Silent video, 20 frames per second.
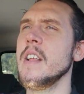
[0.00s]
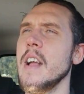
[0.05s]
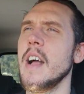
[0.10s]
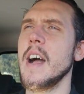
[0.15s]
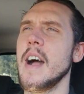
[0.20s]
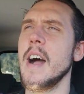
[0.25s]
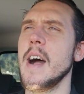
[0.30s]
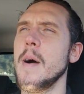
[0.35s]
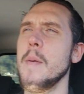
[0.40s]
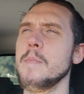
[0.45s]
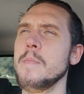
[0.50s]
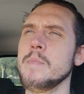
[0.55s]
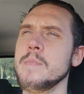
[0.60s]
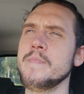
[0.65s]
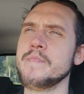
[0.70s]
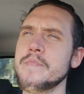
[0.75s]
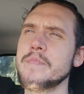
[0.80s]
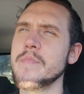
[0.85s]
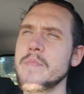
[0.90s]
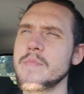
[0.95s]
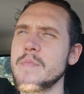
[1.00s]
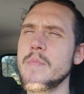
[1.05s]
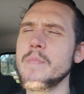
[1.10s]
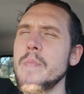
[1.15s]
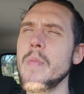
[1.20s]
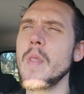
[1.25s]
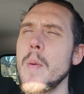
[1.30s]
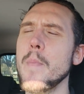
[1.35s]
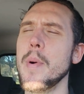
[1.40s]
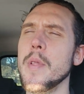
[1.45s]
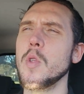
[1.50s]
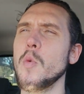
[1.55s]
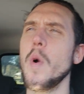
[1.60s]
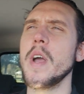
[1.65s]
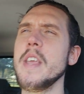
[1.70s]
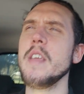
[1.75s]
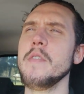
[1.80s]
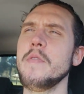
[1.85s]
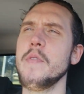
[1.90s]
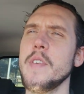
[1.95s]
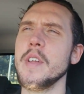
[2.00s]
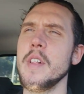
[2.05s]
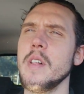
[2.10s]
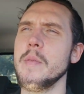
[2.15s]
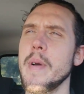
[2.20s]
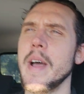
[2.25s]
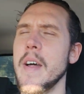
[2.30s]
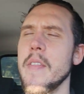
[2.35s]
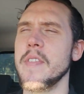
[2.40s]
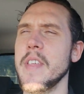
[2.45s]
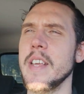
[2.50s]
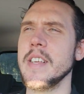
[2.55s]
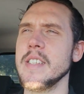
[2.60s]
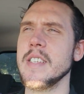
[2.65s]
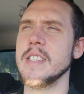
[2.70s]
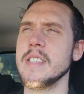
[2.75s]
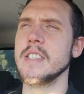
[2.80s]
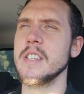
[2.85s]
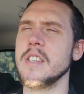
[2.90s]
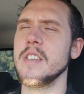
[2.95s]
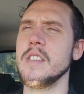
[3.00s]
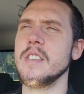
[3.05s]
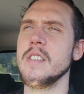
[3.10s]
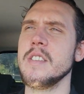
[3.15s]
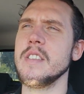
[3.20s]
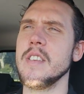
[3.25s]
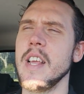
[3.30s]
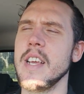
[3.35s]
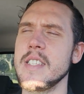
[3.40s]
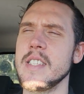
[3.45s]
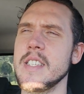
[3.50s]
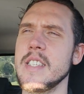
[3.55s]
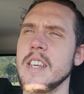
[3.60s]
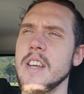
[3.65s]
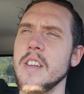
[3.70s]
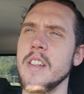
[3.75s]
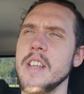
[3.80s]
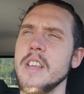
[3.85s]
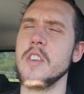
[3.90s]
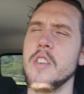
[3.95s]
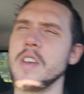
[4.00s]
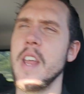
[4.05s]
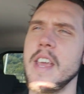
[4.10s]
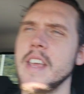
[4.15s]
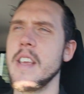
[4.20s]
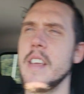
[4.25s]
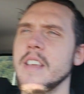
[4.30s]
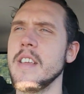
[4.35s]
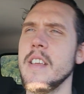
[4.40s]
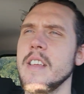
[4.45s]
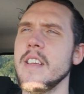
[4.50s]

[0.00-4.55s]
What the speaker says: but the way you feel about things isn't necessarily unique.